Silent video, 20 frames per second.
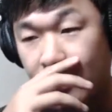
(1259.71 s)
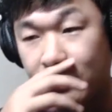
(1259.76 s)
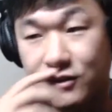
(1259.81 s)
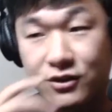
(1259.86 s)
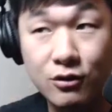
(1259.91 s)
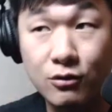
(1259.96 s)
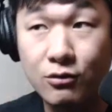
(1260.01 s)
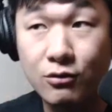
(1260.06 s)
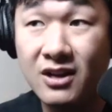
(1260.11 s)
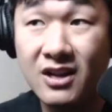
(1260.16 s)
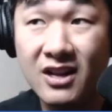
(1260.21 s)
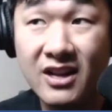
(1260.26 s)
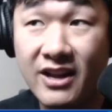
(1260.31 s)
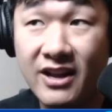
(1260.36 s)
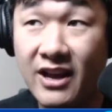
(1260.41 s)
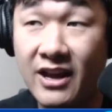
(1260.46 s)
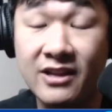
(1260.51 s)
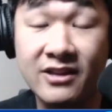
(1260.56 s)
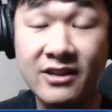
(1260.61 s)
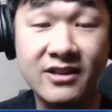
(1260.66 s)
So
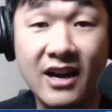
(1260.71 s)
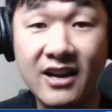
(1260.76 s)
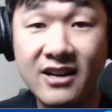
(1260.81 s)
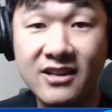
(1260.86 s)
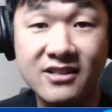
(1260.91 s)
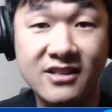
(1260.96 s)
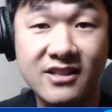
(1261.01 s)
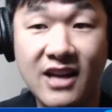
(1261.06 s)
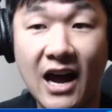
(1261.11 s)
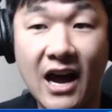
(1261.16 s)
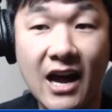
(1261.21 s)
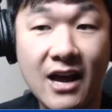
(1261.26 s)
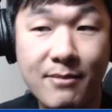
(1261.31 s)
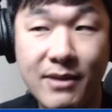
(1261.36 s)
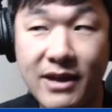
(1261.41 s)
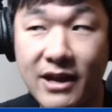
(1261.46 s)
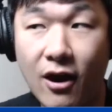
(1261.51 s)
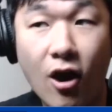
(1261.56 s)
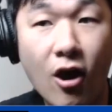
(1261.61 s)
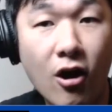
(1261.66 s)
in Dynasty, I am
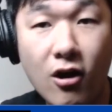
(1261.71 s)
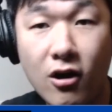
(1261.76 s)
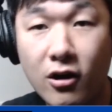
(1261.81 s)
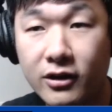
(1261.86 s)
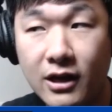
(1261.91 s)
a hog.